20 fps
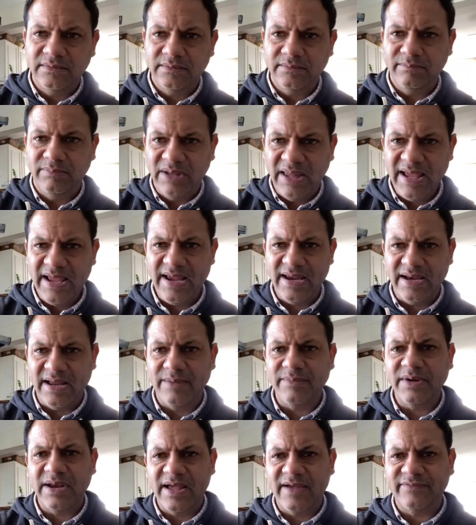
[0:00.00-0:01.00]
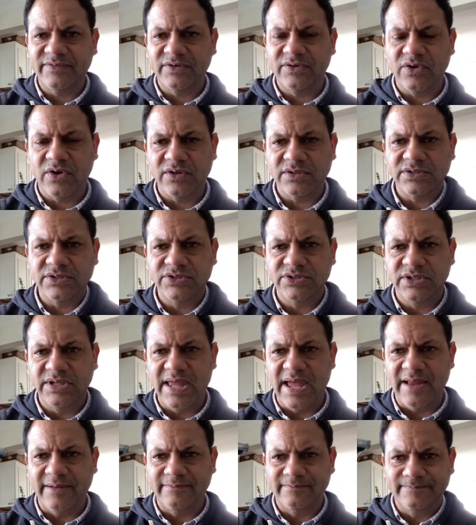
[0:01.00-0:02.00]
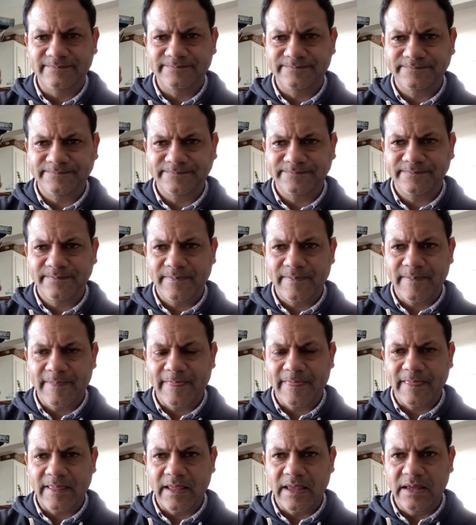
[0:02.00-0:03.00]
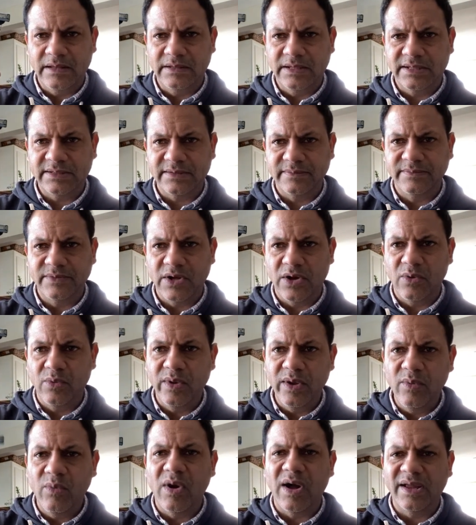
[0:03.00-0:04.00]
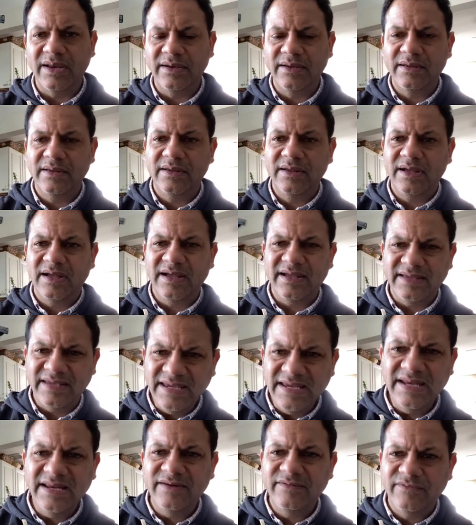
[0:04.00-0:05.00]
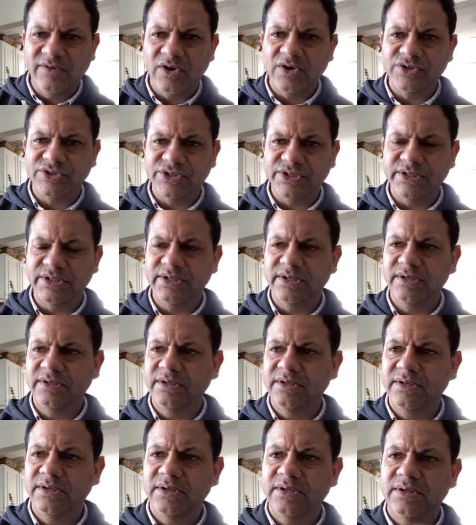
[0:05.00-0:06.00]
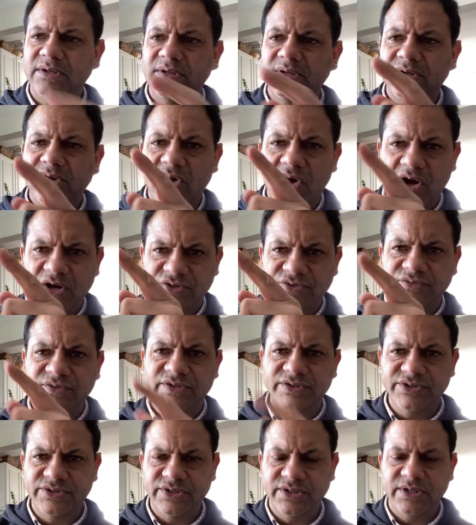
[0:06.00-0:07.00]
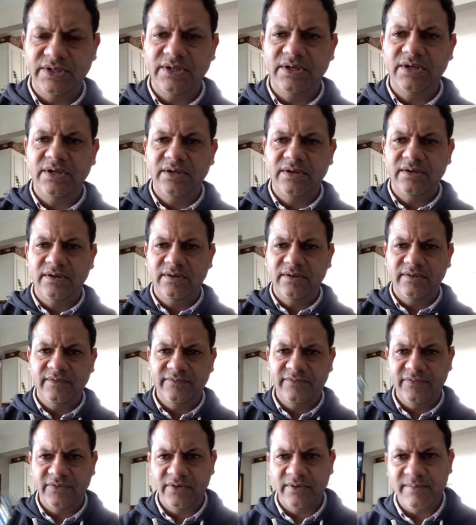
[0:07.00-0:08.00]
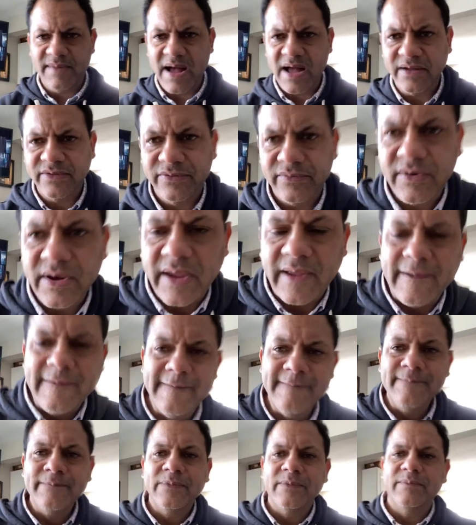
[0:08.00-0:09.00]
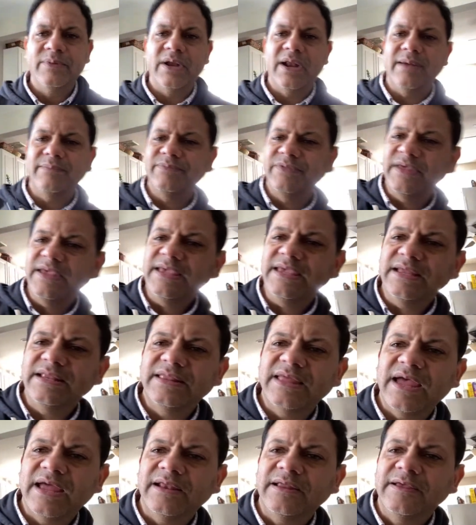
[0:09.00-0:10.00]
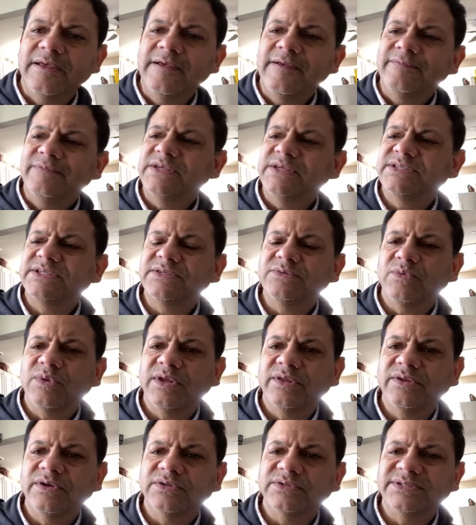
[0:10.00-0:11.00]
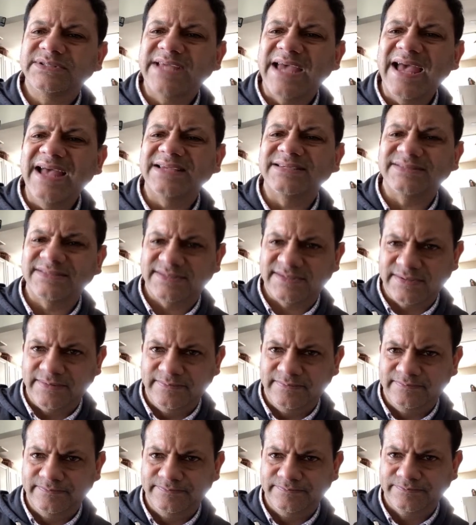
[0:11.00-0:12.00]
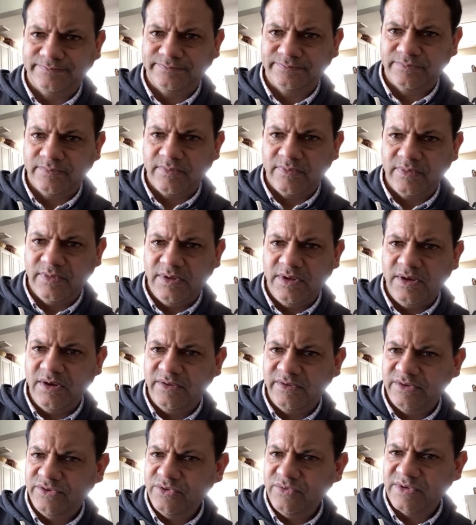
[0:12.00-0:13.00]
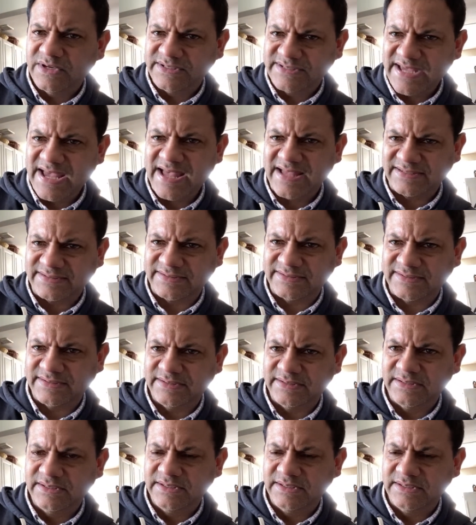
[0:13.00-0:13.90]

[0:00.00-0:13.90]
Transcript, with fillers: blade. I'm going to have to talk to Gillette and let them know we want a heated version cartridge for the Mach three. But I'm thinking that this is one of those tests. You know, they're doing a test.